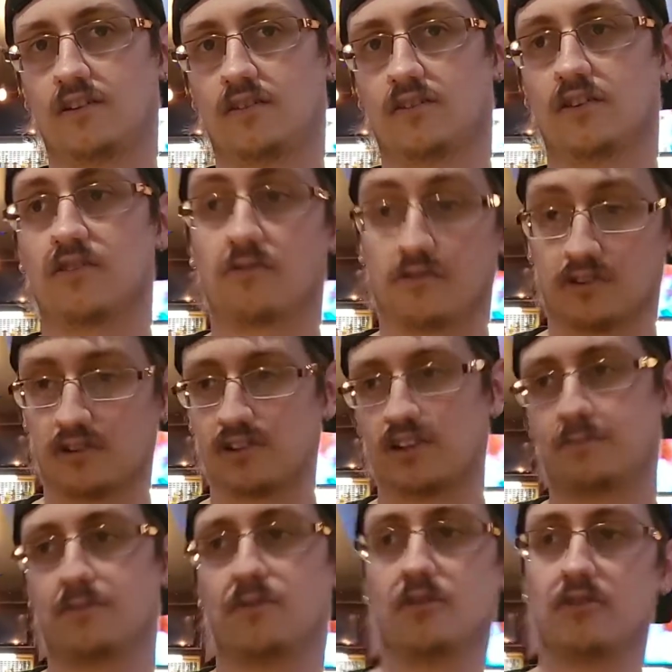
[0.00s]
this was clearly
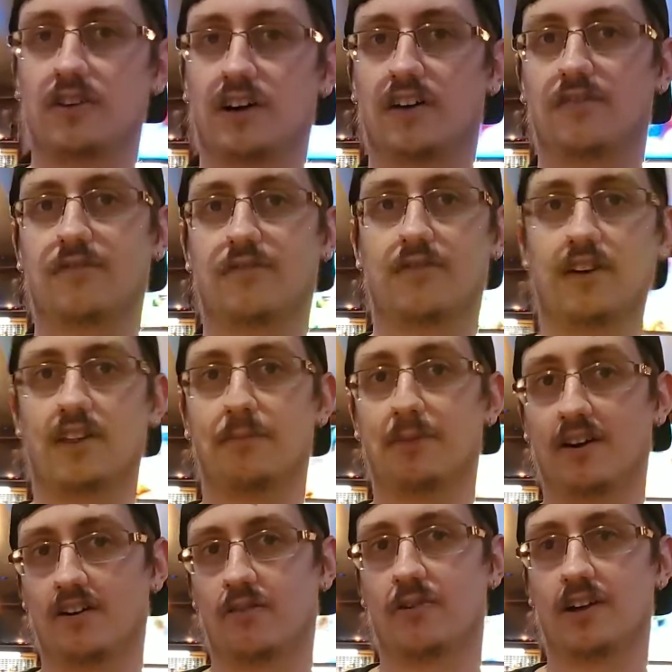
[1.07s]
pulled off and the
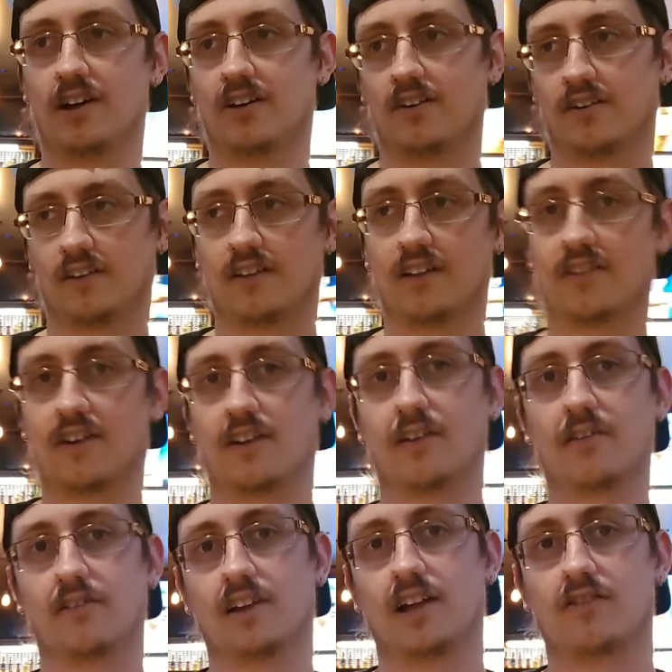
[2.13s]
power went out and that's how
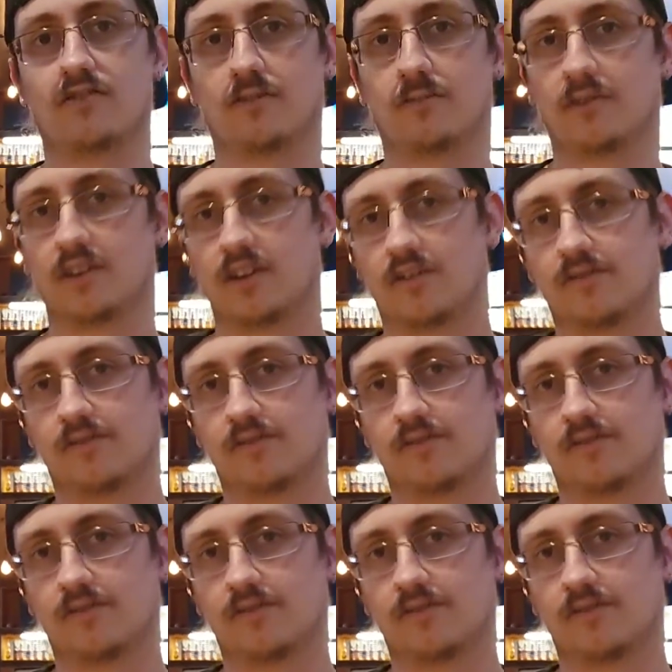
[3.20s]
the lecture went out.